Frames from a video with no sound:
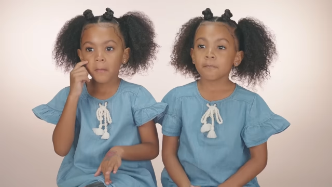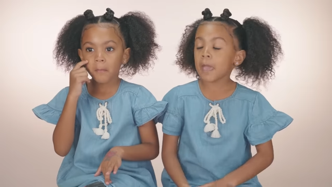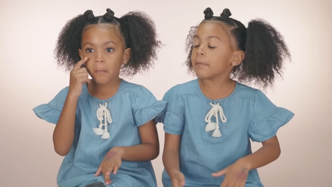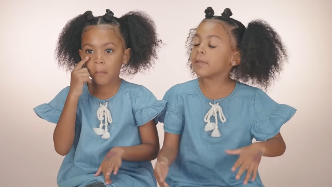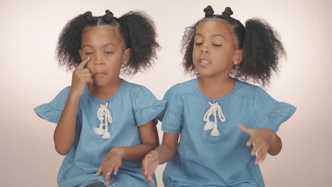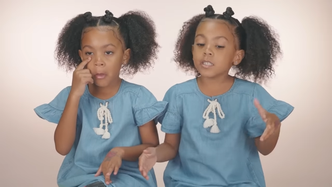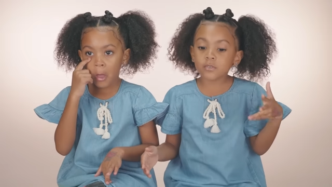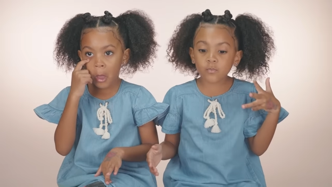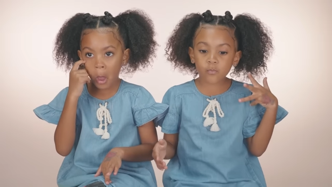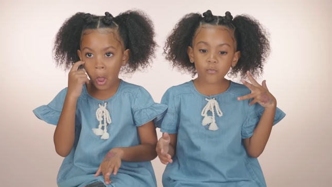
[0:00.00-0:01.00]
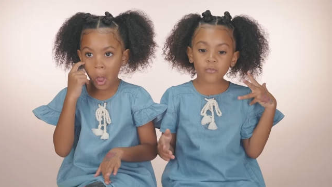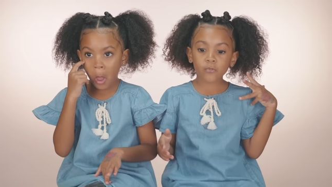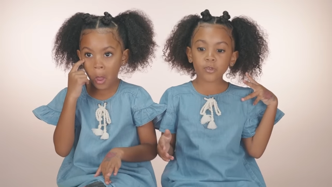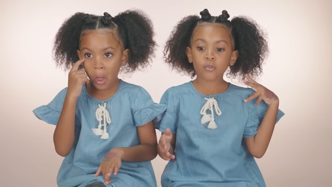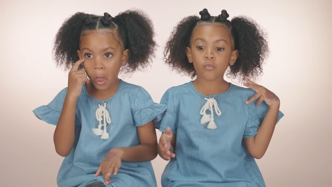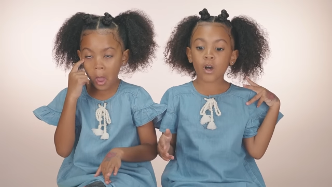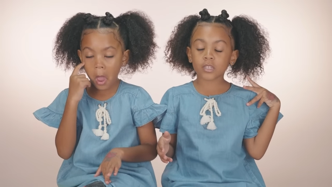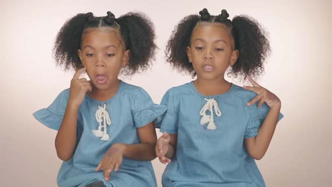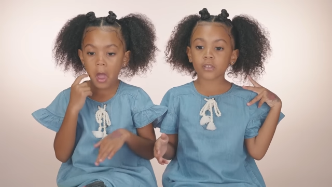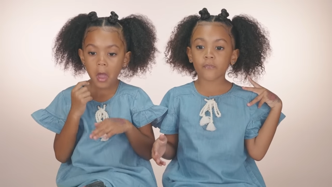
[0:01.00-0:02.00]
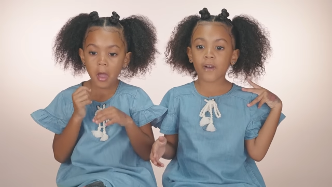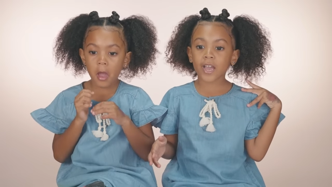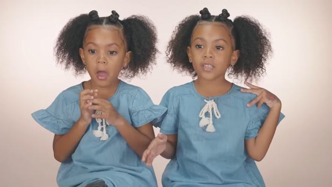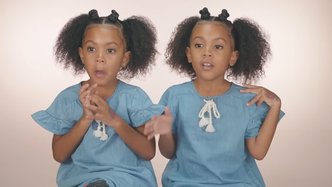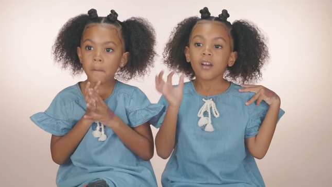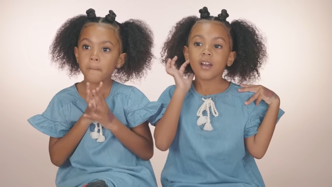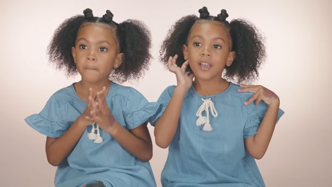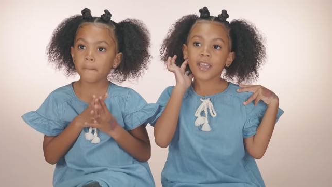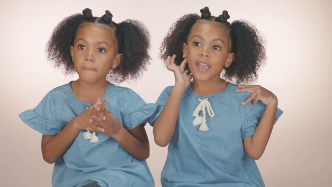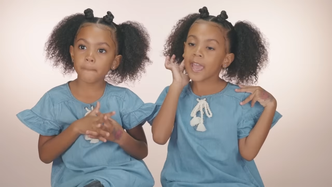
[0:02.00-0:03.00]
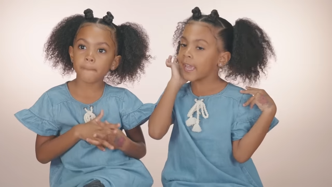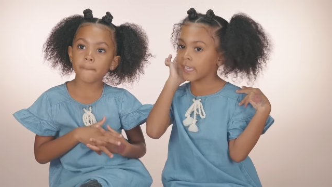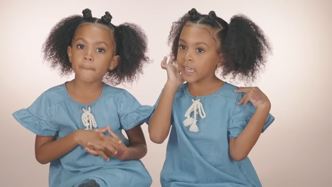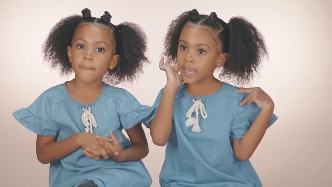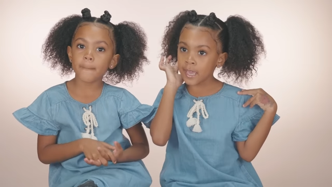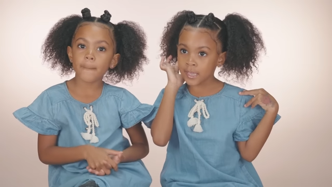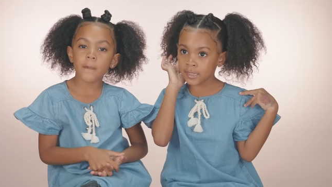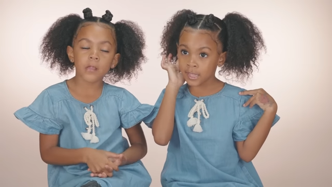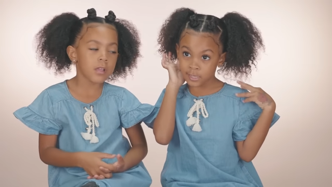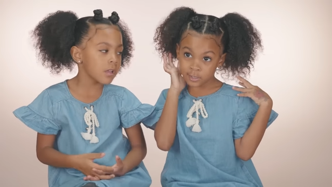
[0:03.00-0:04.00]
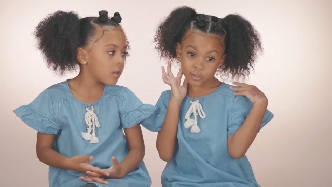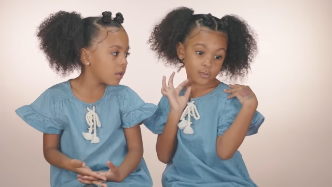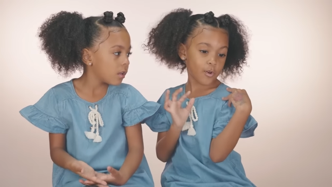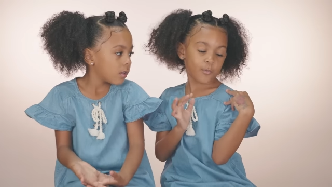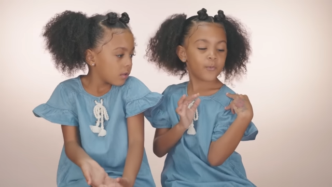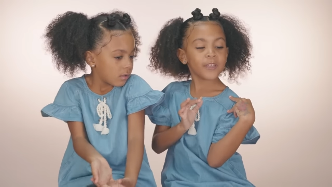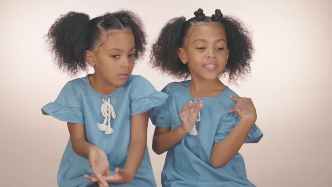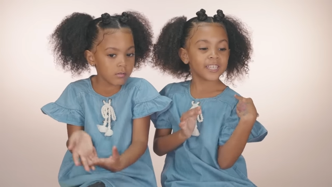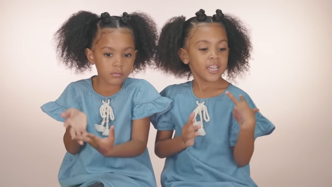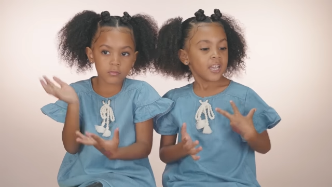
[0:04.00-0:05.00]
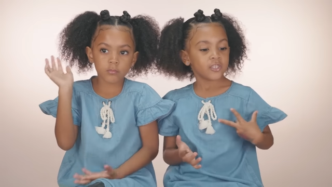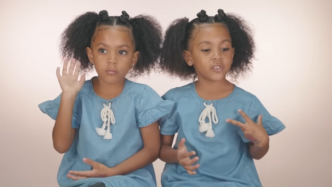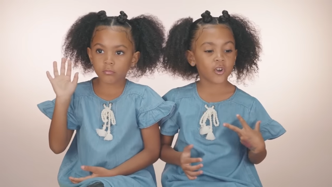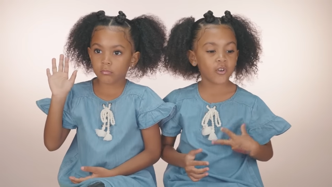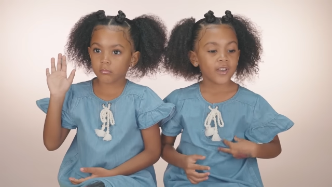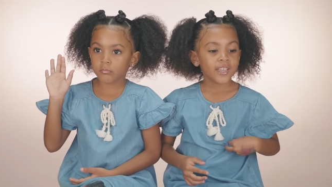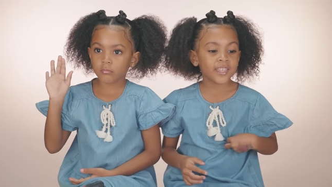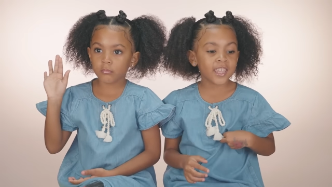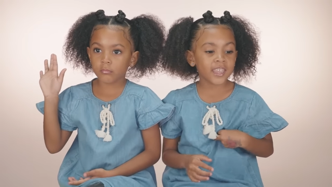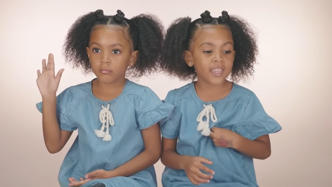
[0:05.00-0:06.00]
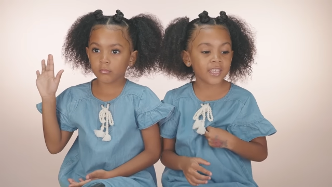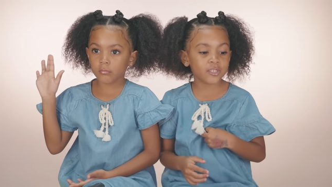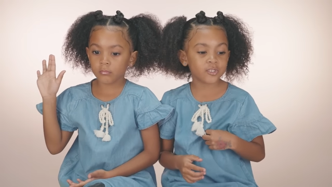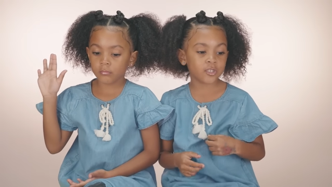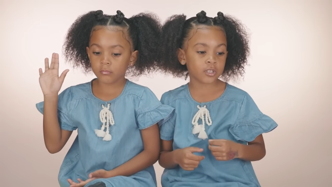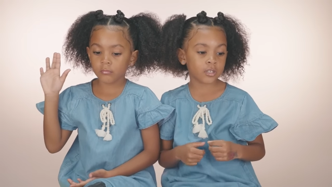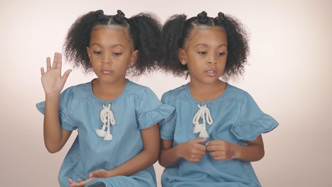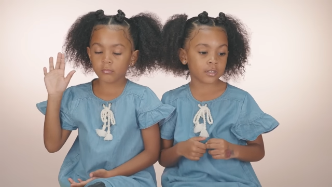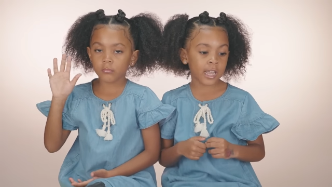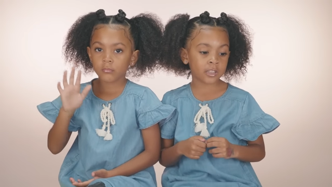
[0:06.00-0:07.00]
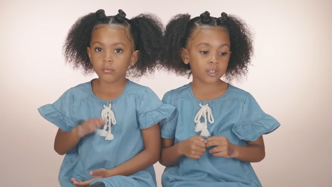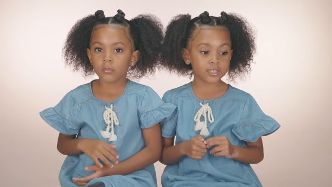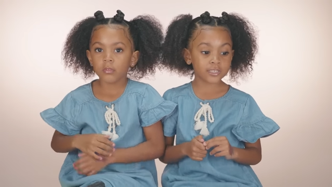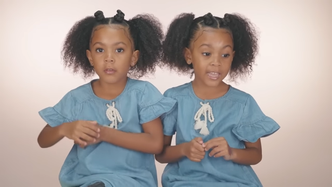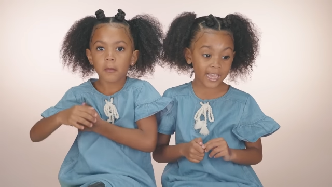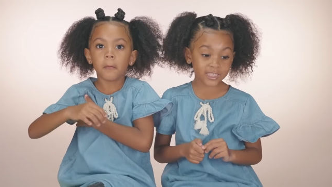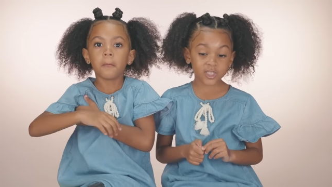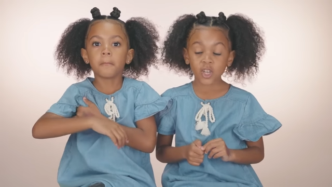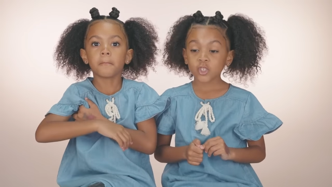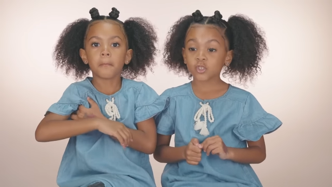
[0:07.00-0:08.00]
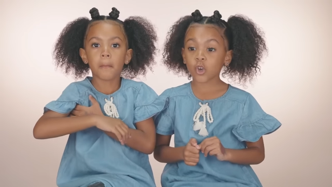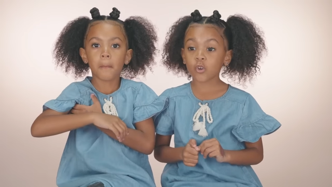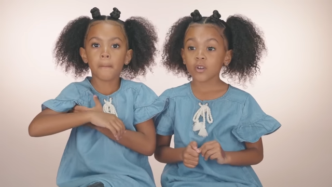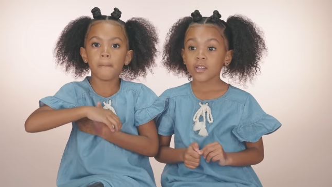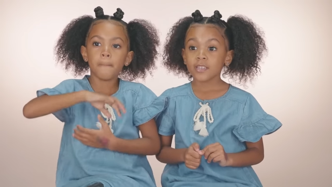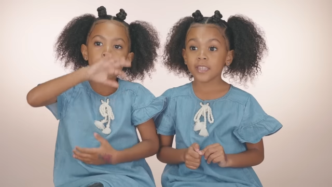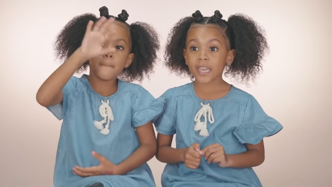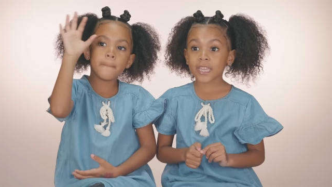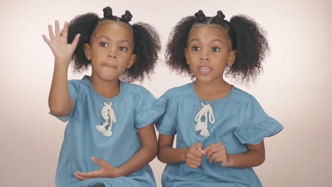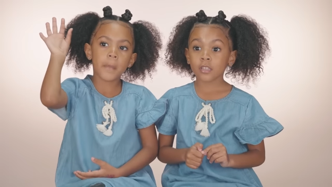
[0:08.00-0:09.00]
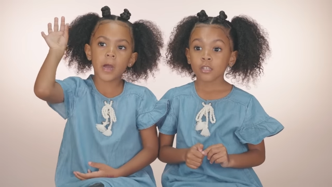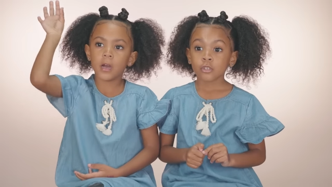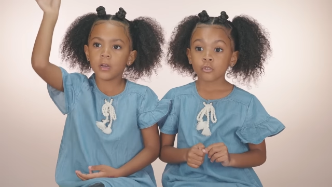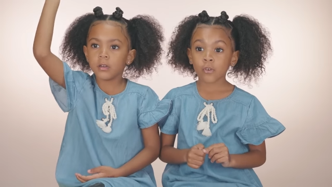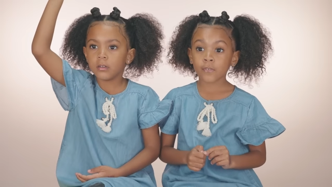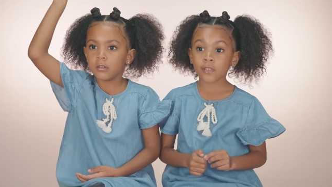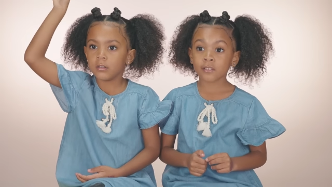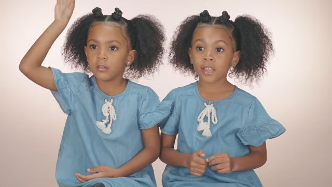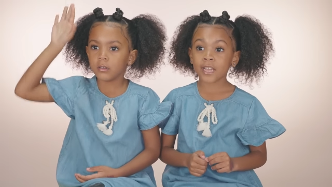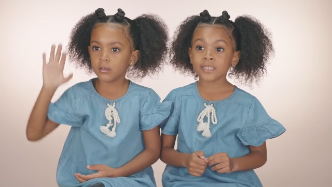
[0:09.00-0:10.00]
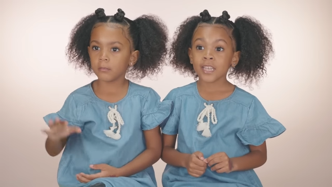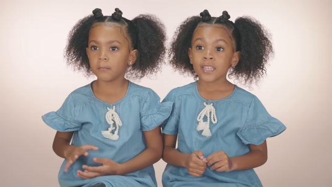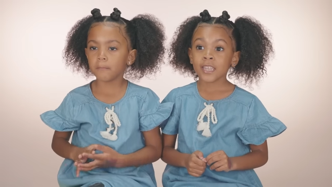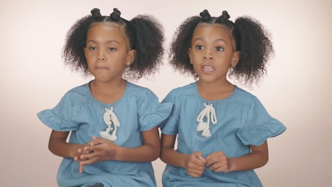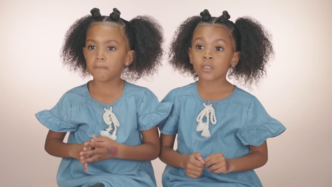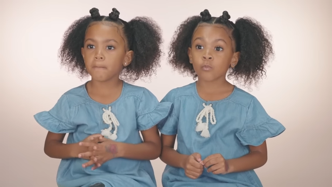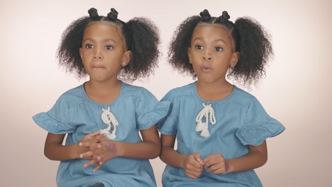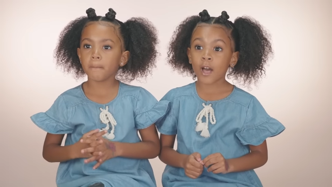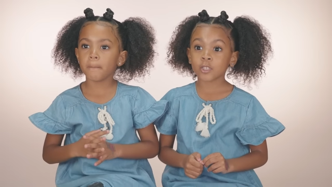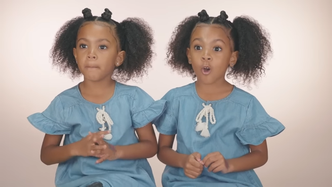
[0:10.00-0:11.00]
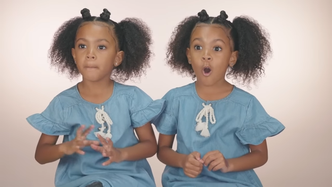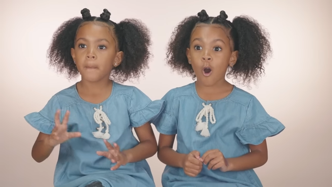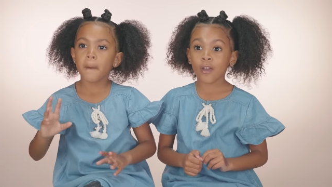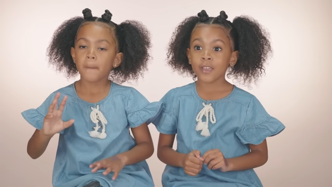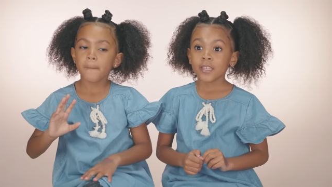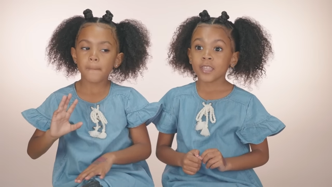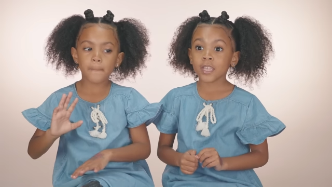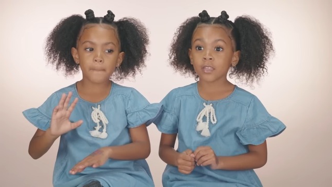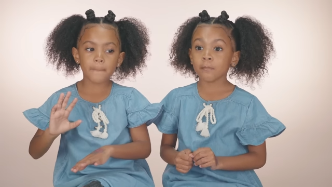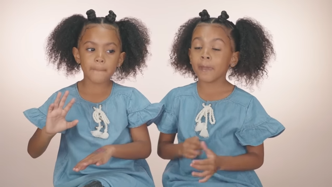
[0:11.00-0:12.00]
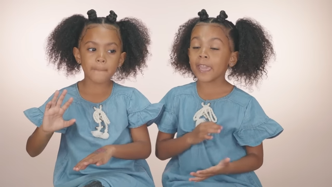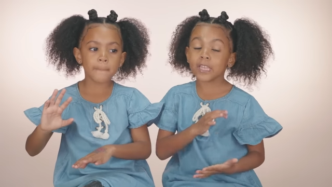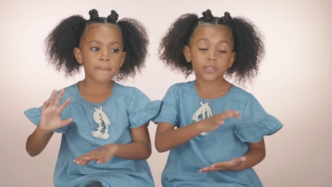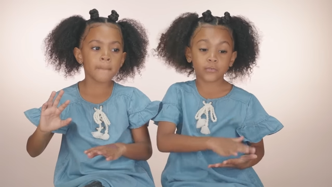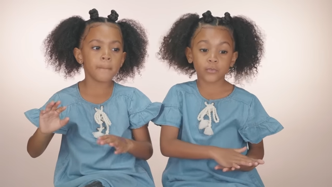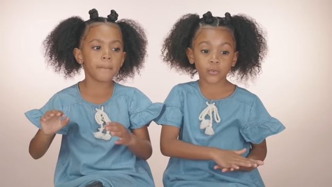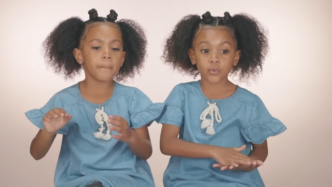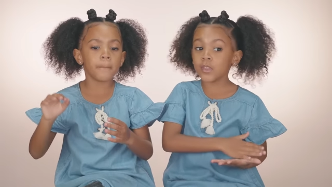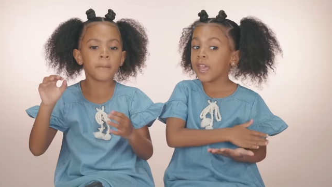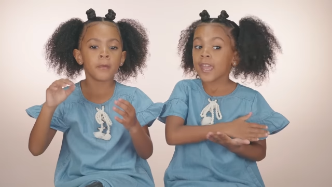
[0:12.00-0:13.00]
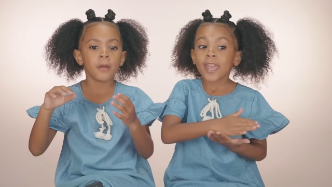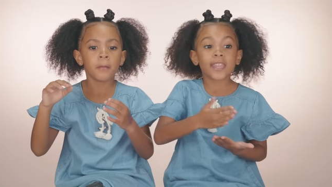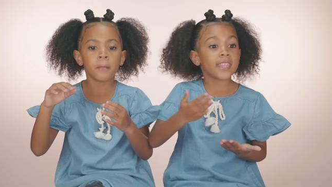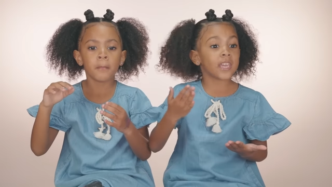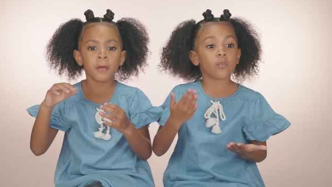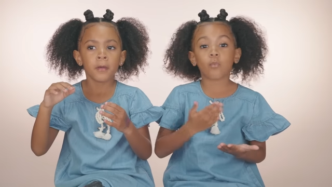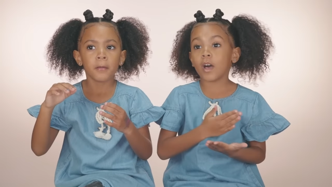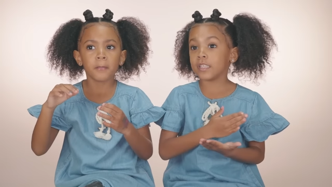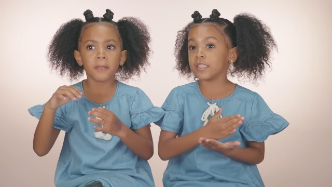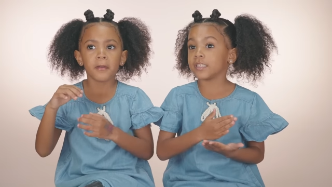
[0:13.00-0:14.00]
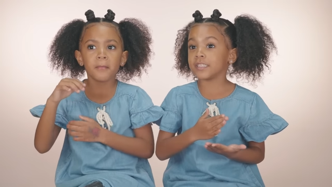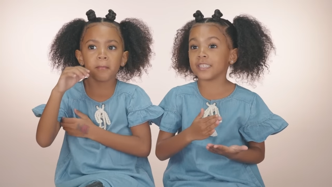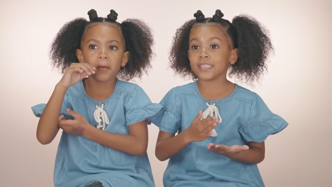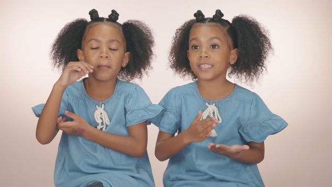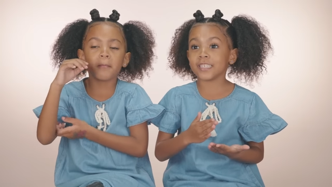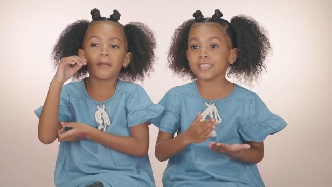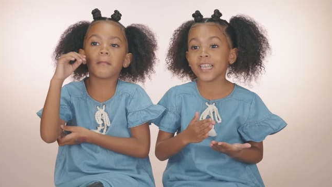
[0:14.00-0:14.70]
Speaker 1: maybe she, he wanted to find uh-huh. a, a, a lady so pretty, so that looks nice, mm -hmm. so they can so if they're nice, they can wash uh-huh. all, they can make his food, and they can wash his dishes.